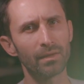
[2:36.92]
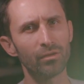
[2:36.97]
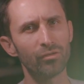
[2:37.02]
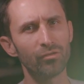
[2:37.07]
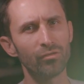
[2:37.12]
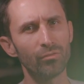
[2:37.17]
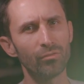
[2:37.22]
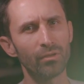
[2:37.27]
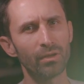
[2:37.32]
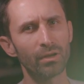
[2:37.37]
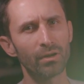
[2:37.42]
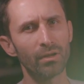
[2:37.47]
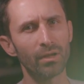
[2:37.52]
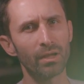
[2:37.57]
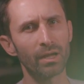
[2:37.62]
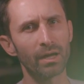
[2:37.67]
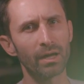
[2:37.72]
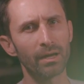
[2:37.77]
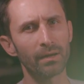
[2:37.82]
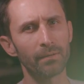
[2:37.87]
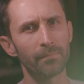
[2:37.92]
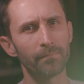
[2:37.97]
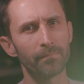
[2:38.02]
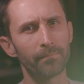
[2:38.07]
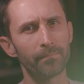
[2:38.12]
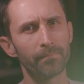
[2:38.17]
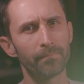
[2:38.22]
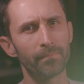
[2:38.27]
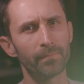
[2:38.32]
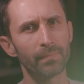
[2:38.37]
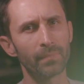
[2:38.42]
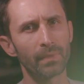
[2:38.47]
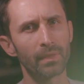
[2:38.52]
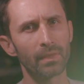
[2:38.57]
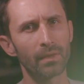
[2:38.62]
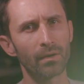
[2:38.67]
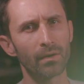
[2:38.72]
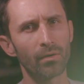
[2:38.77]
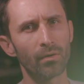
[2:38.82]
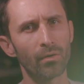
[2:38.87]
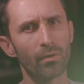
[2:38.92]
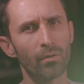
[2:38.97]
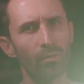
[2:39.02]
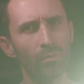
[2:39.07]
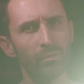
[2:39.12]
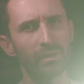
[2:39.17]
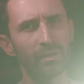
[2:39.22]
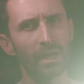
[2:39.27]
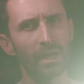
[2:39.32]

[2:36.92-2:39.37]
you do little uh, hold